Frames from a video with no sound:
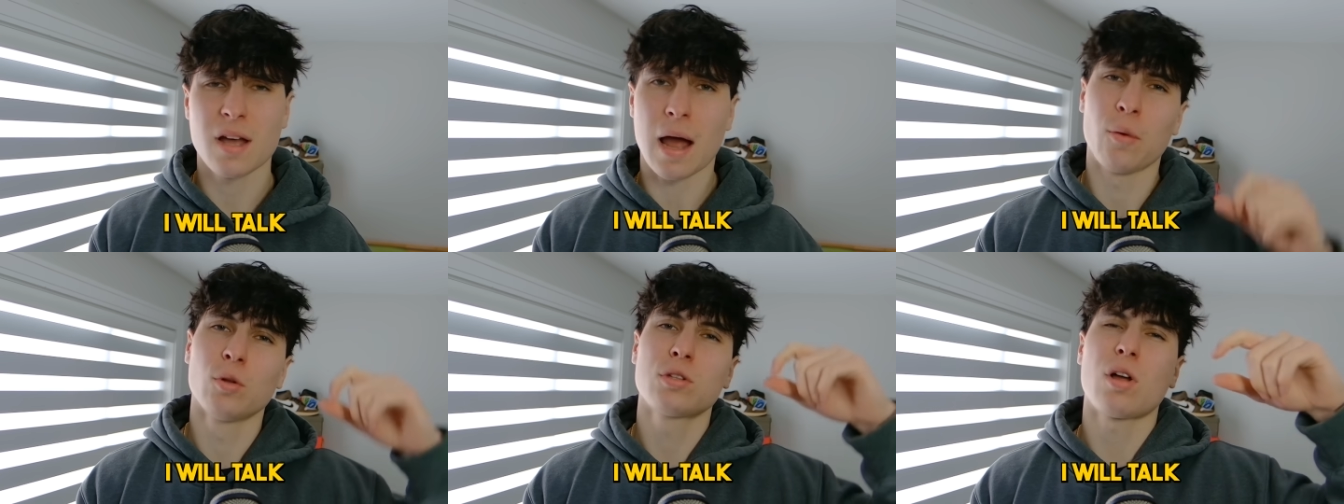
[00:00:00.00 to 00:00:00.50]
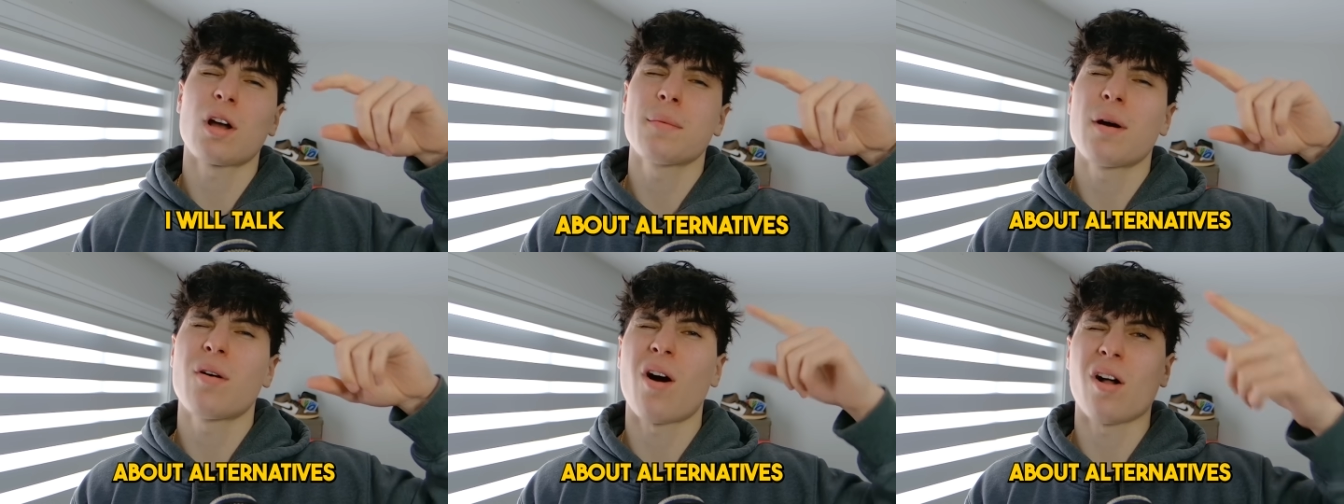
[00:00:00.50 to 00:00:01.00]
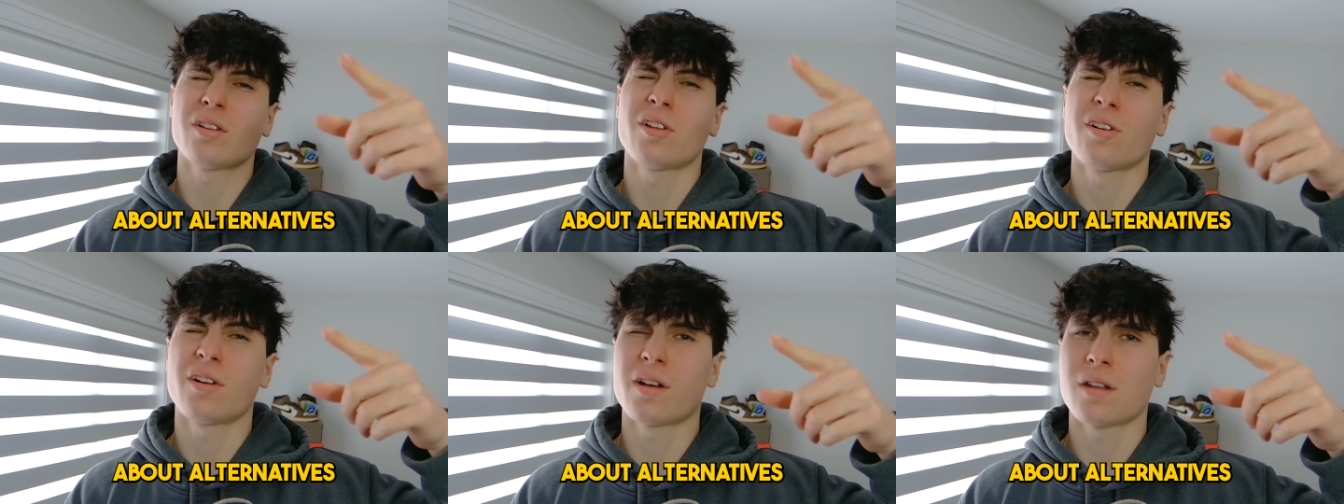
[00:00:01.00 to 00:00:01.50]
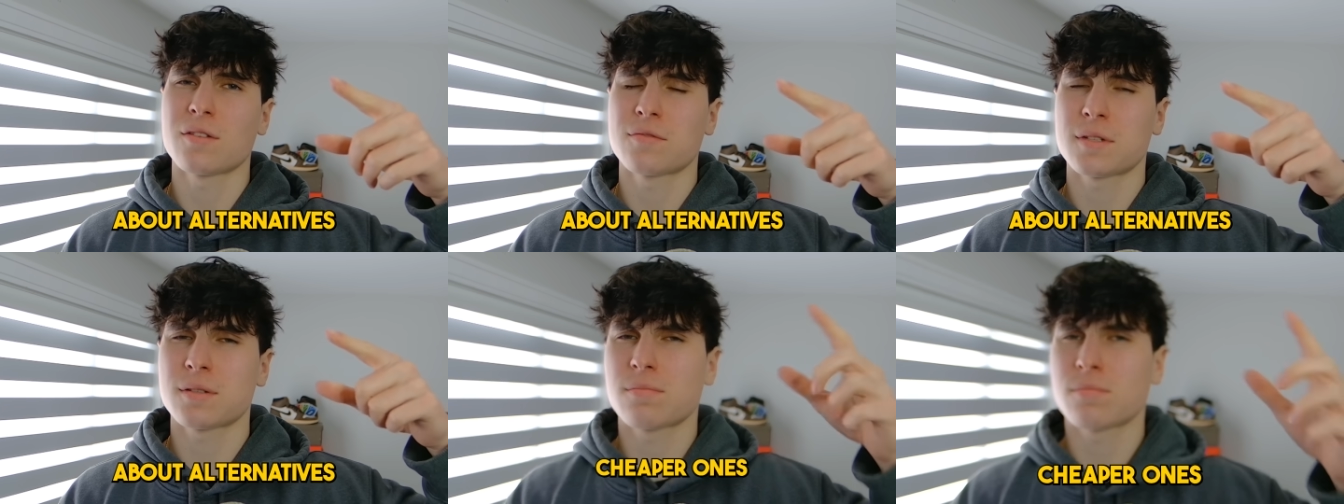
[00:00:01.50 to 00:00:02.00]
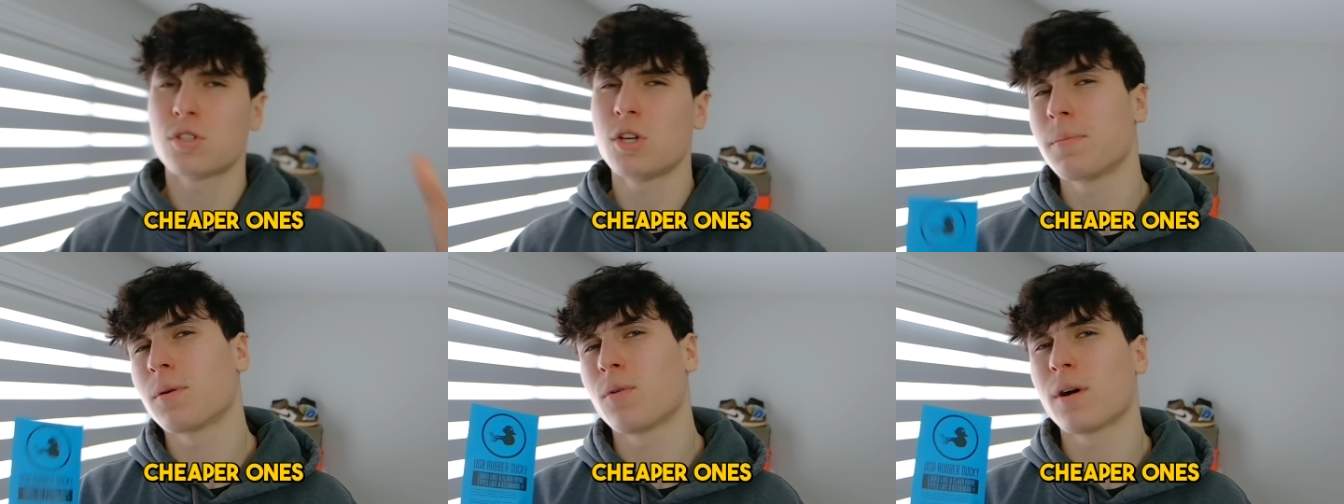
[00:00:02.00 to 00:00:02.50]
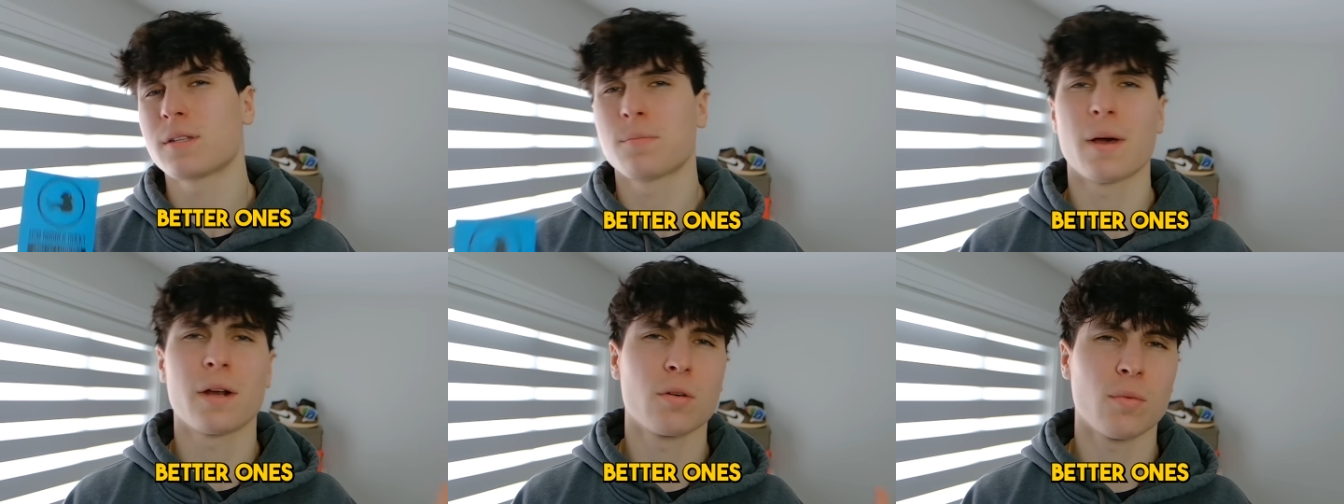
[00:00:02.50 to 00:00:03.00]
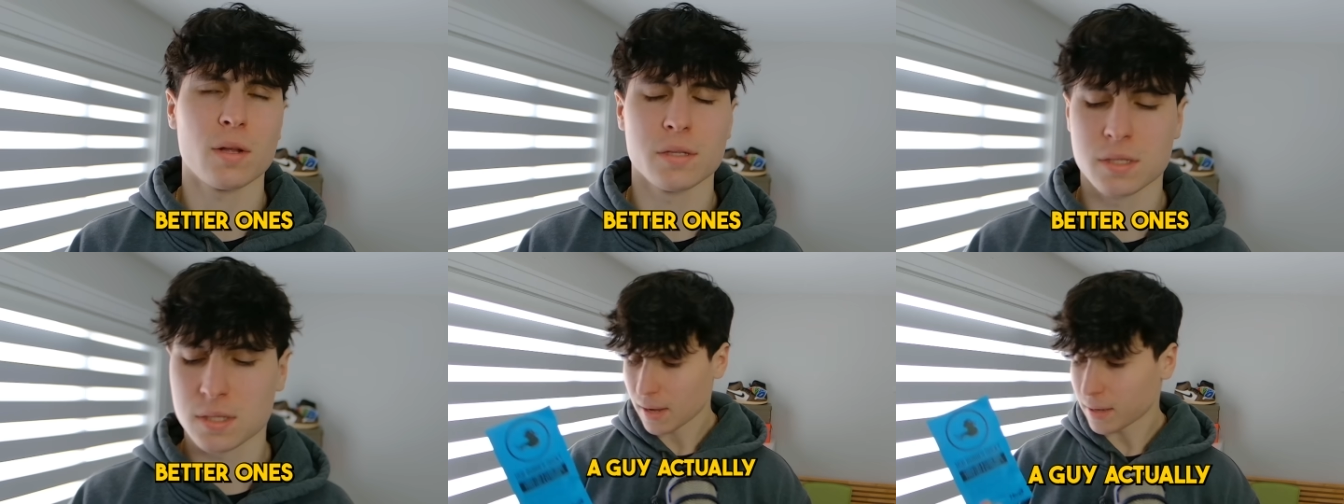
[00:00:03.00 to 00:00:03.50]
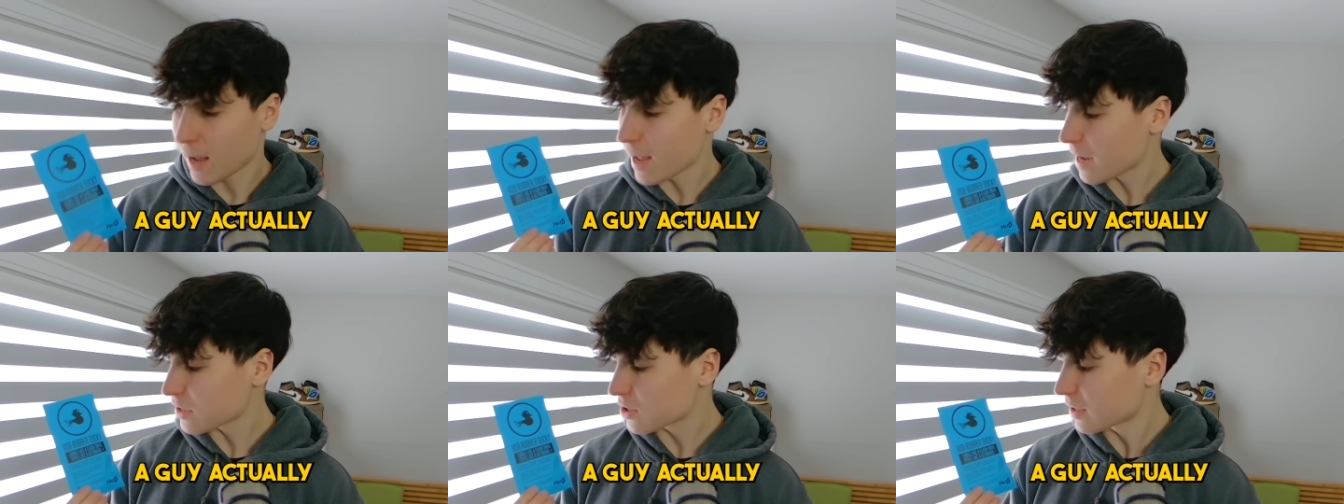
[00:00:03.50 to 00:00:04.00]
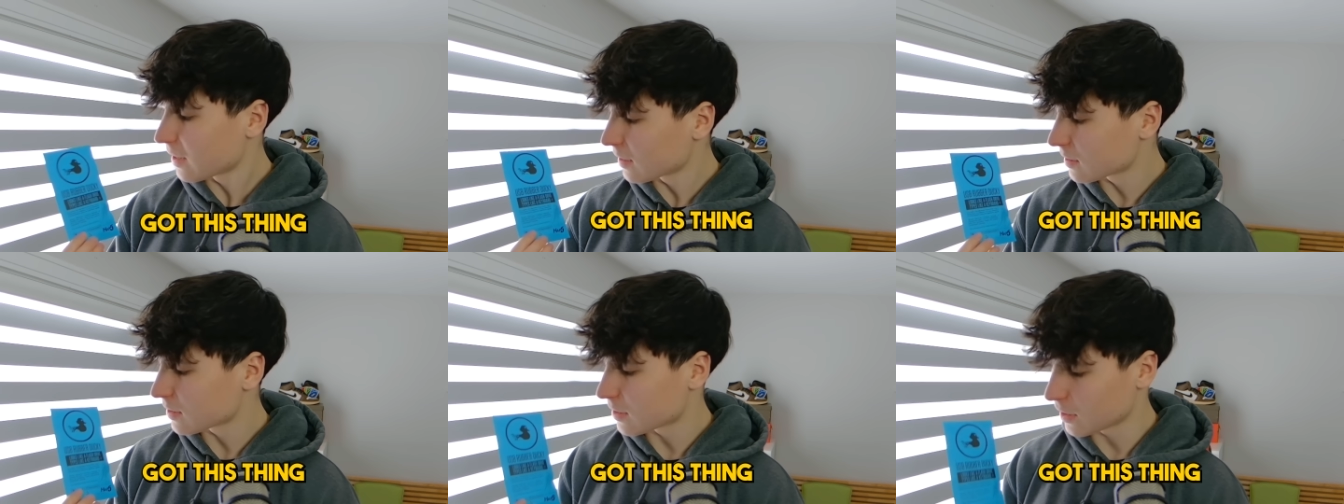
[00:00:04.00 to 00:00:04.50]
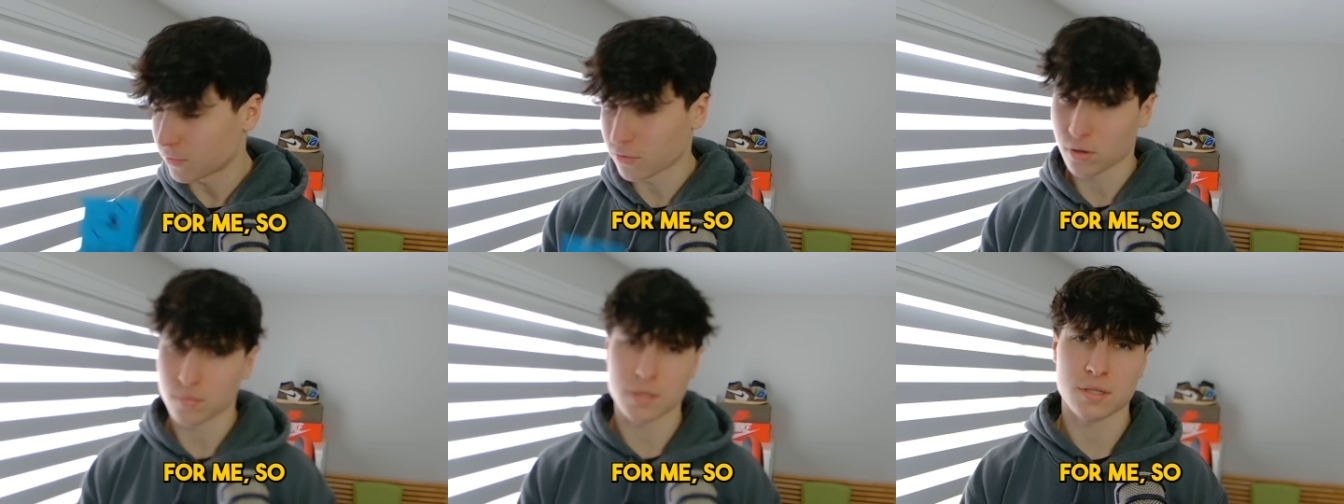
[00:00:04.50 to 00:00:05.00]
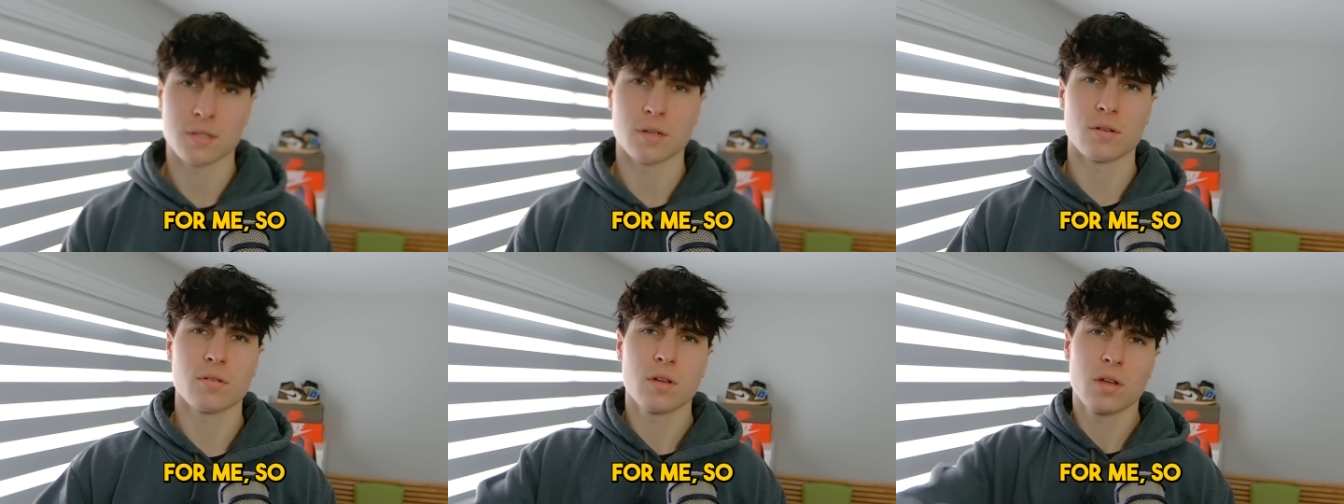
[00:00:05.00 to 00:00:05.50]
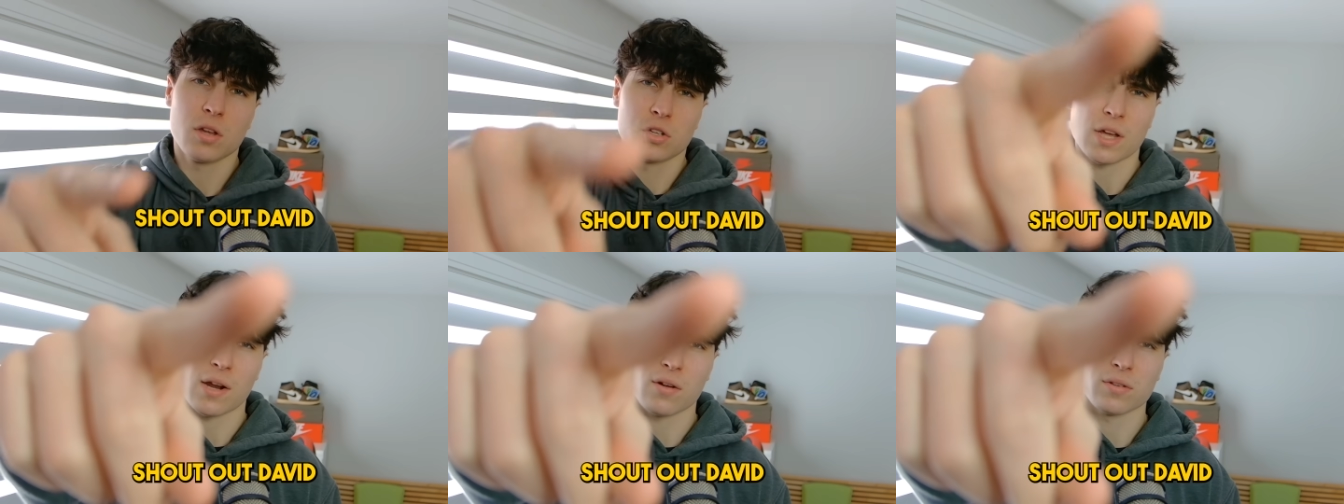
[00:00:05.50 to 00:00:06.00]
I will talk about alternatives, cheaper ones, better ones. A guy actually got this thing for me, so shout out